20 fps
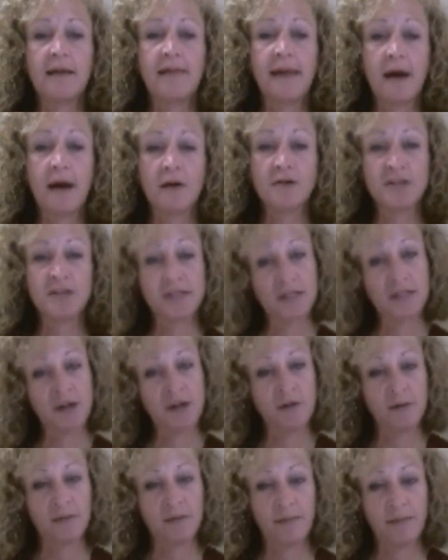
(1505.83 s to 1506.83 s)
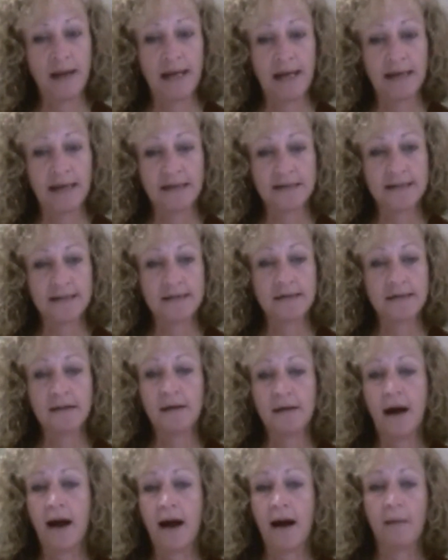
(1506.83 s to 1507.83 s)
They are just human beings,
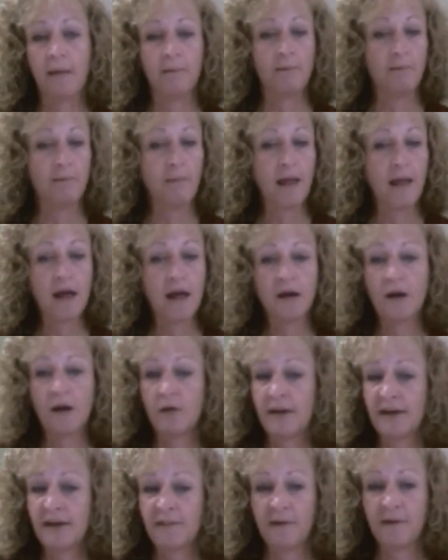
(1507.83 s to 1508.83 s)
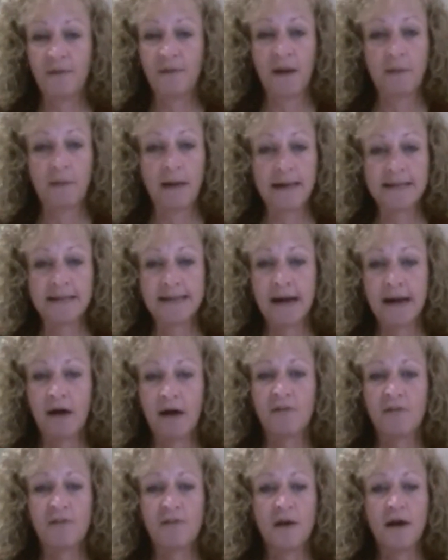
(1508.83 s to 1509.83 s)
no different than
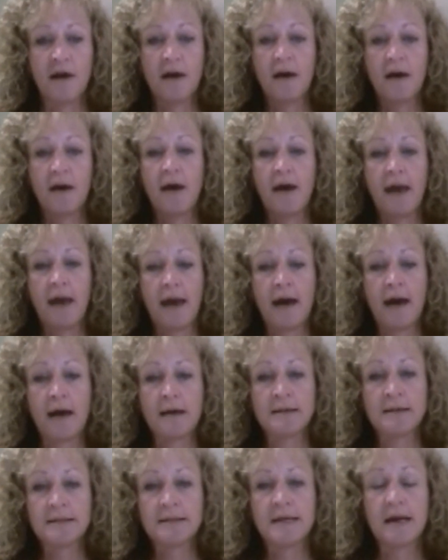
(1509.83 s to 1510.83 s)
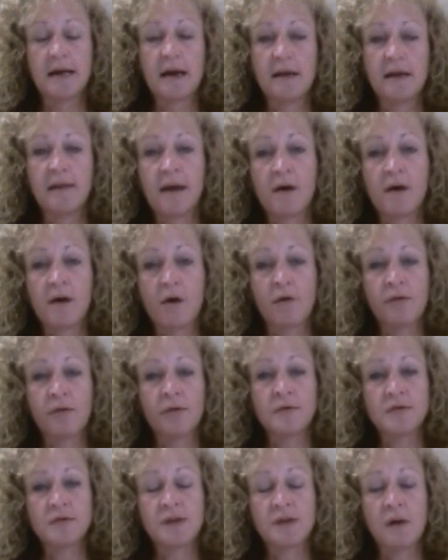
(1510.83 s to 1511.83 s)
myself, and they go
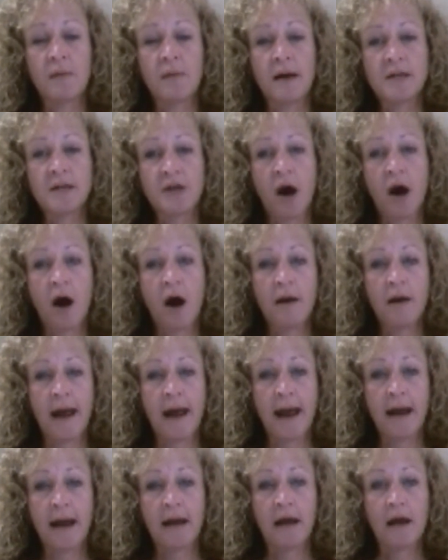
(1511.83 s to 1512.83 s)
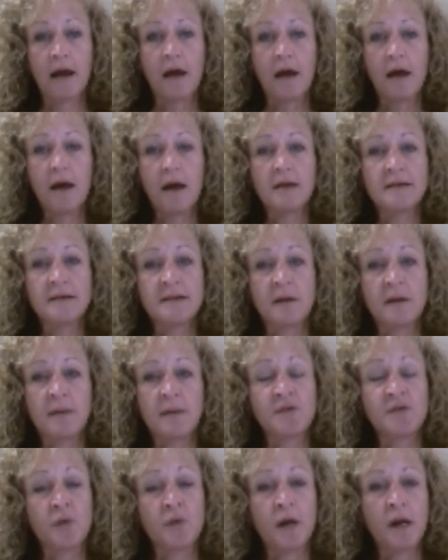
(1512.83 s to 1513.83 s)
through so much heartache and so
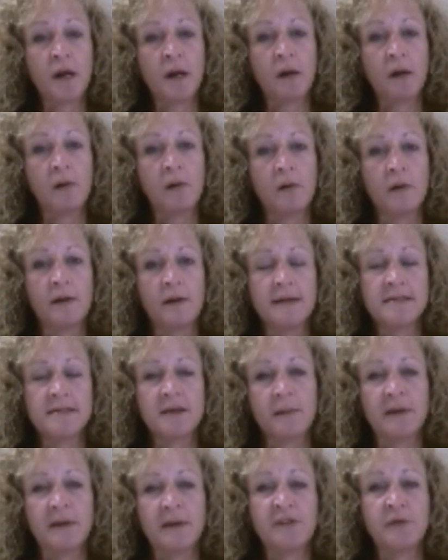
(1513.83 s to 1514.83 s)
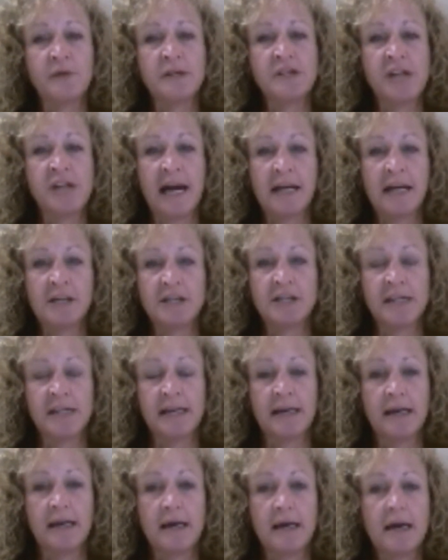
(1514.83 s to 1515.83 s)
much ridicule and so much
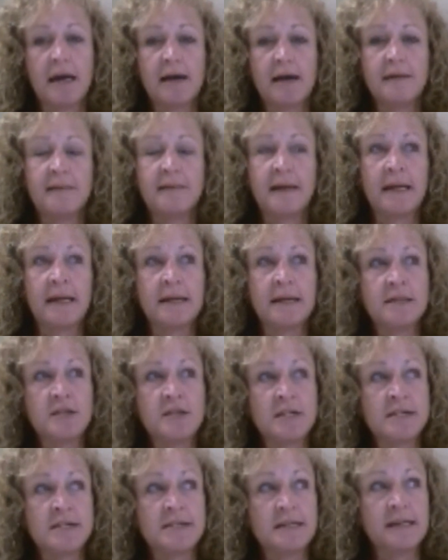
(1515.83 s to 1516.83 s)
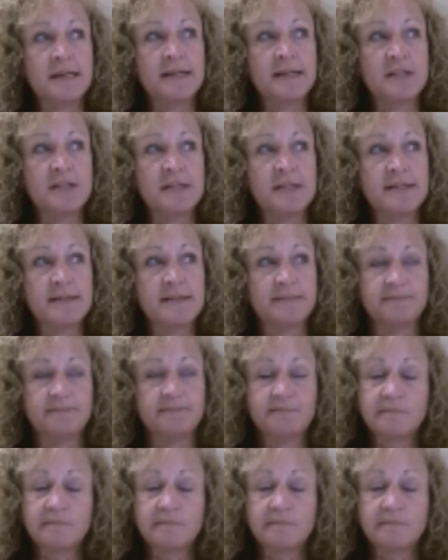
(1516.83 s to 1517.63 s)
rejection that it just